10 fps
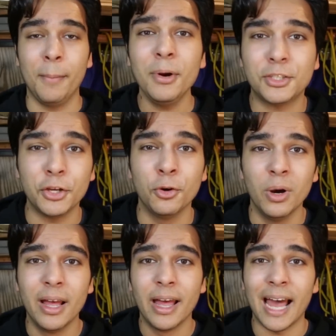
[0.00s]
Number
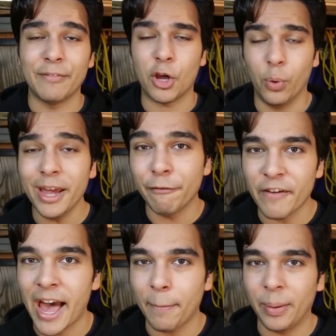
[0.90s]
two, have a quick
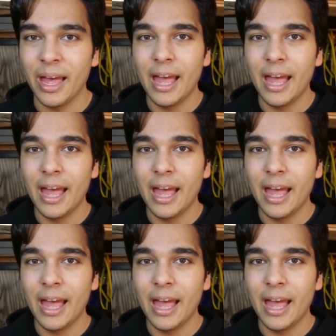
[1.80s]
fap.